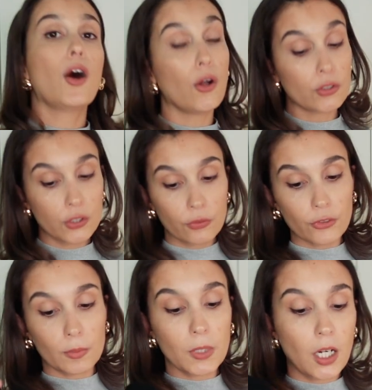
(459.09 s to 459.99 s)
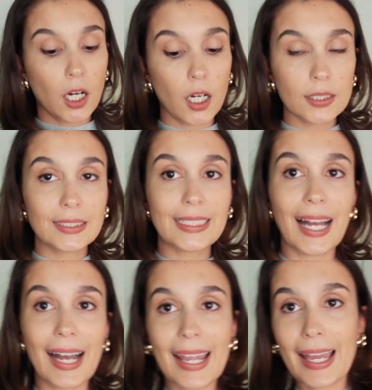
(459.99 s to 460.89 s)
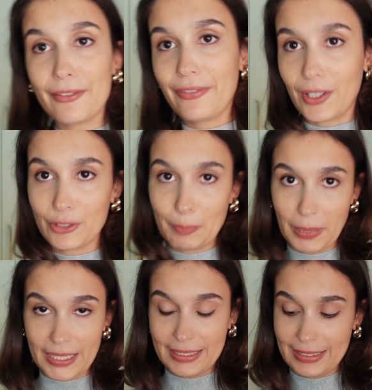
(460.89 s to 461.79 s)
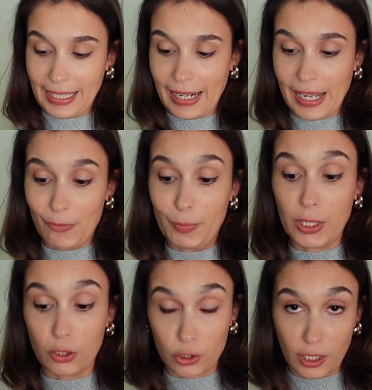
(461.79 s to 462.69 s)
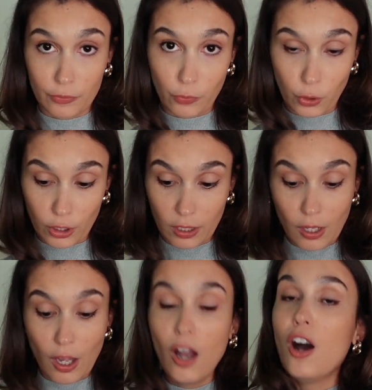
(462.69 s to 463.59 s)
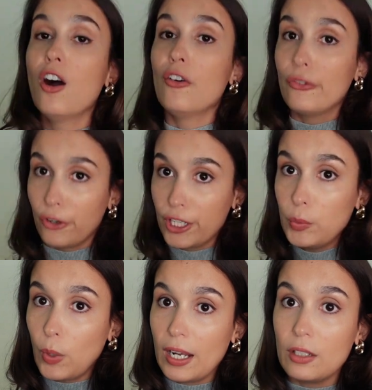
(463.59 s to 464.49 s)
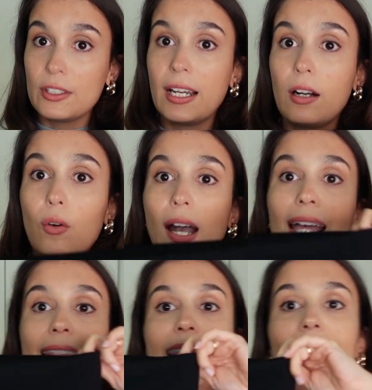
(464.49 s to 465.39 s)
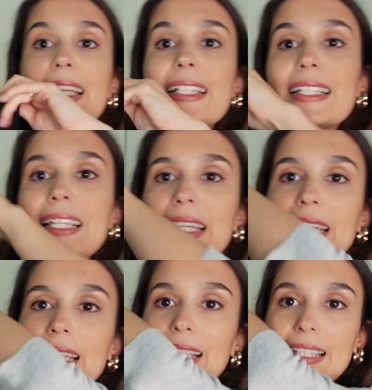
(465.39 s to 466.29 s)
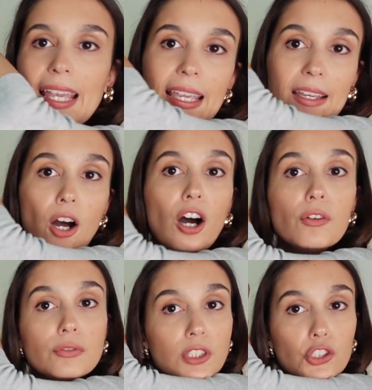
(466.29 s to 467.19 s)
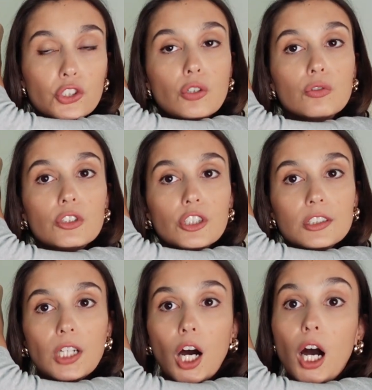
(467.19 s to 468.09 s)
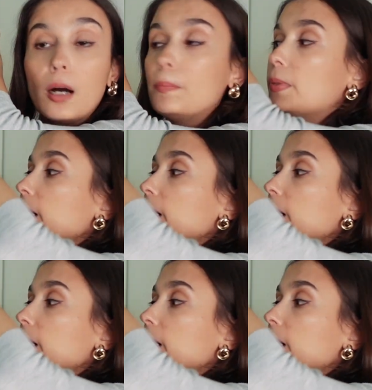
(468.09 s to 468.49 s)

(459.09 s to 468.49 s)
Also from COS, I have found a piece that I have been looking for a while now. This is a off-the-shoulder top